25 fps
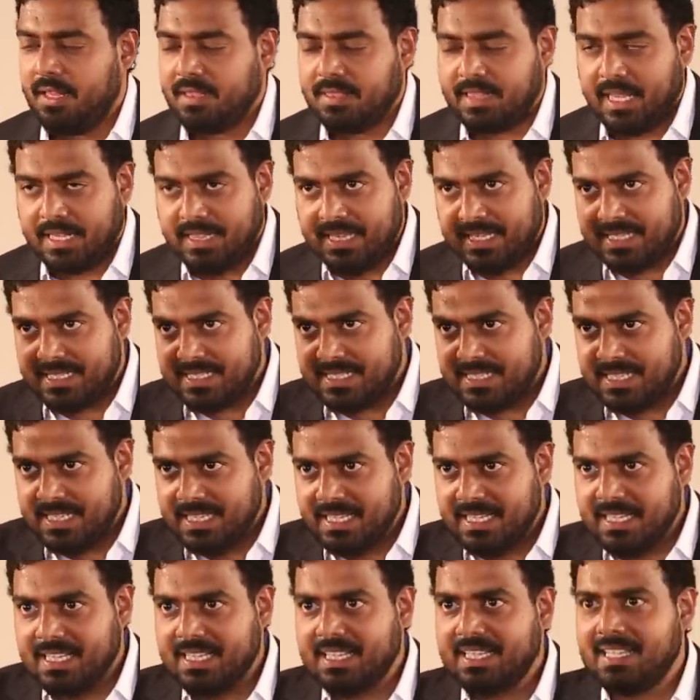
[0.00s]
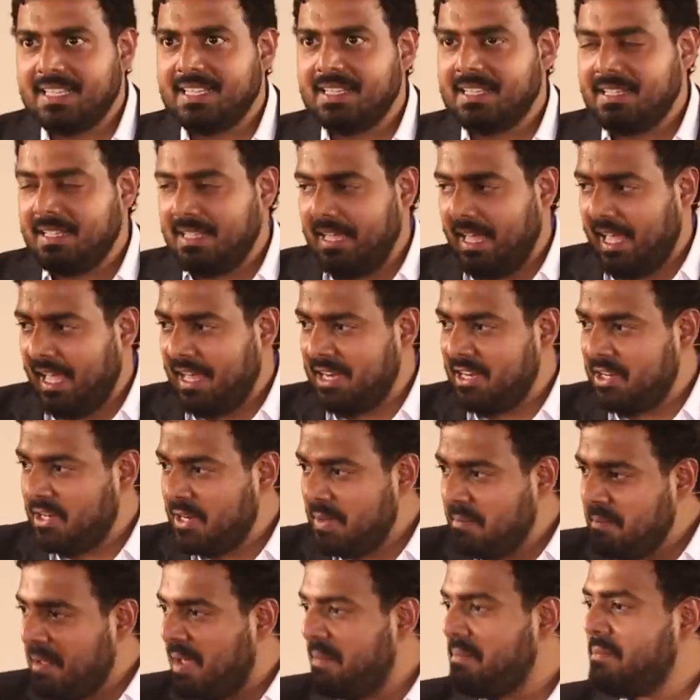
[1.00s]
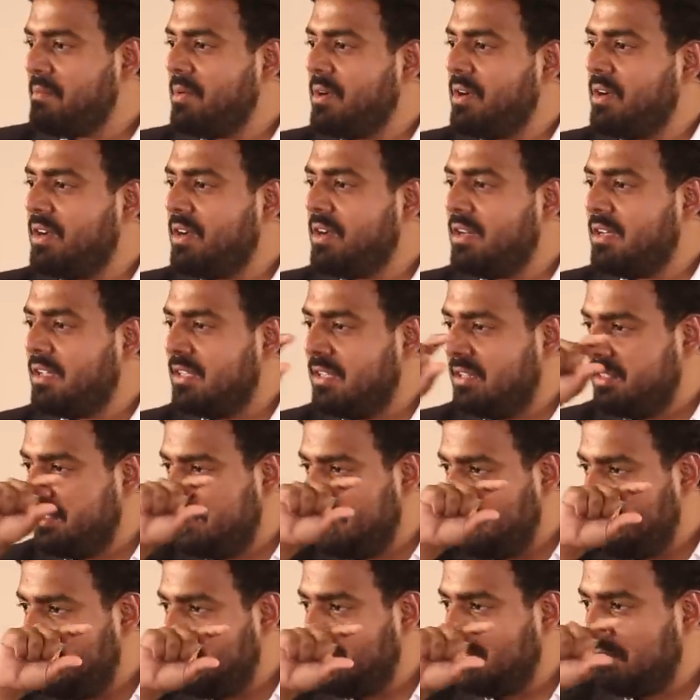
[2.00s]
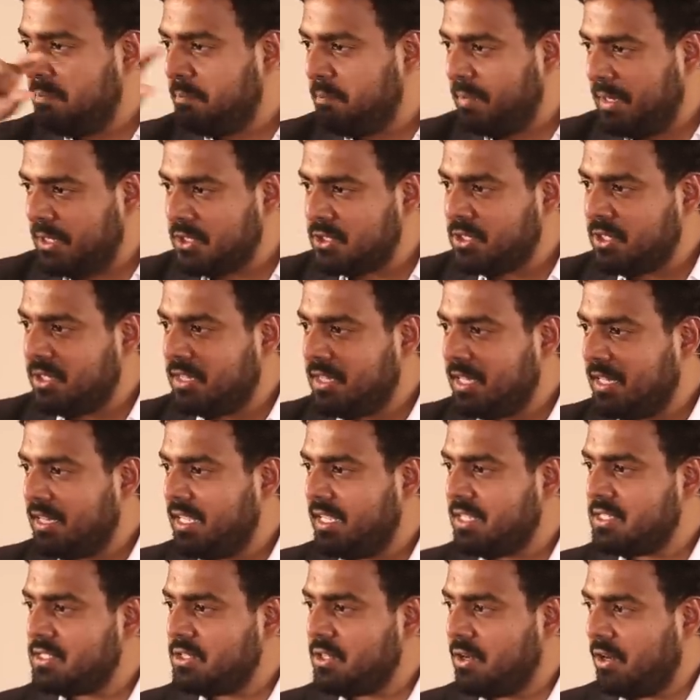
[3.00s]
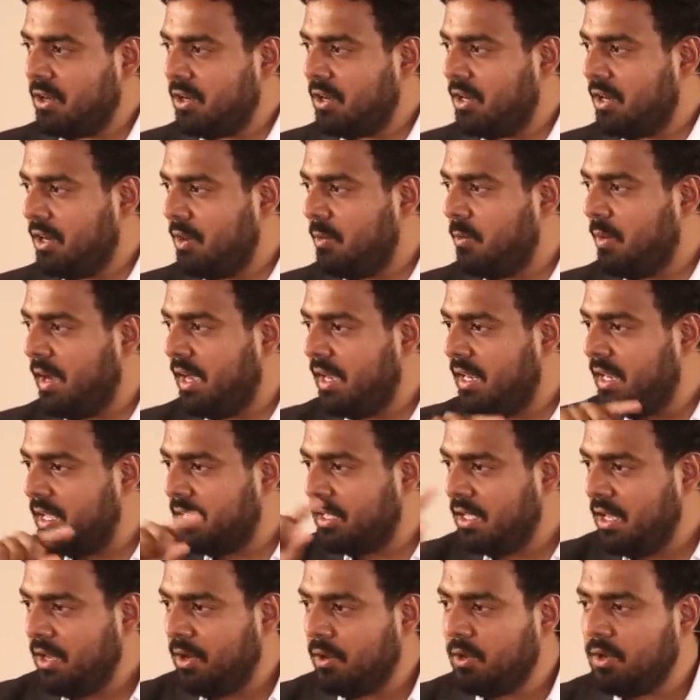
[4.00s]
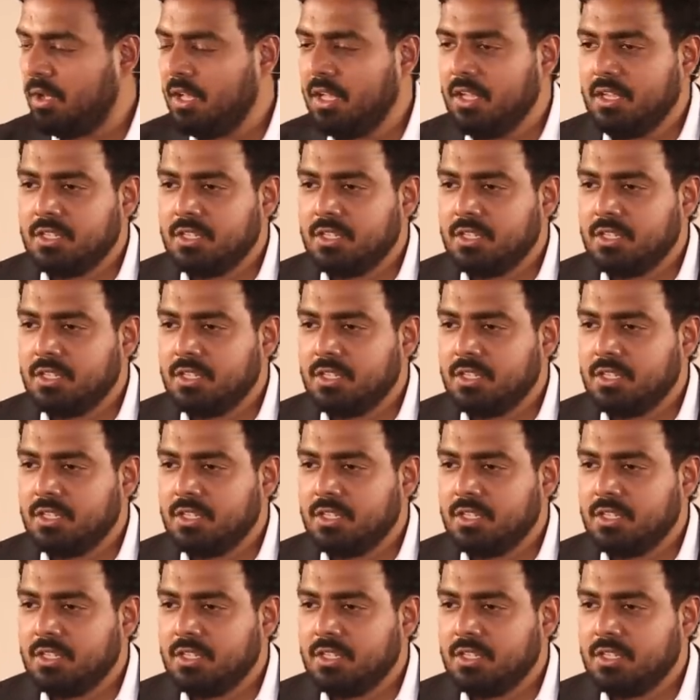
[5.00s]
That they see and remember the picture that they saw a while ago.